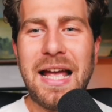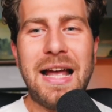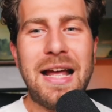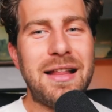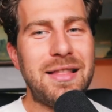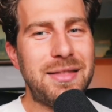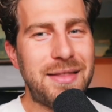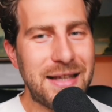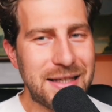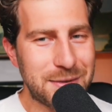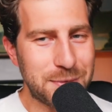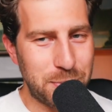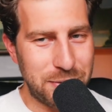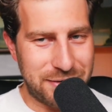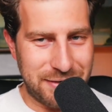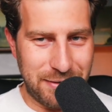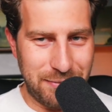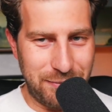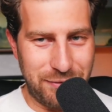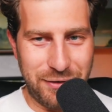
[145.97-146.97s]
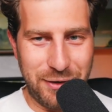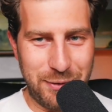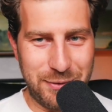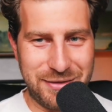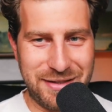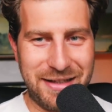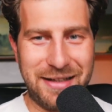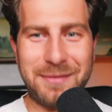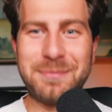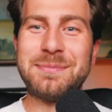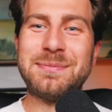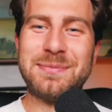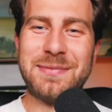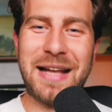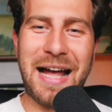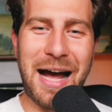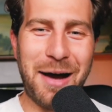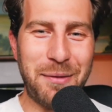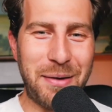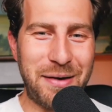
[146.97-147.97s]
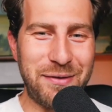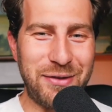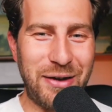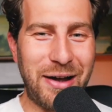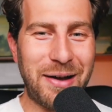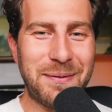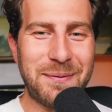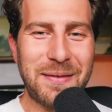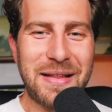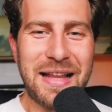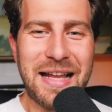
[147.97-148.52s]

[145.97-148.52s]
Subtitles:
This was confusing, however.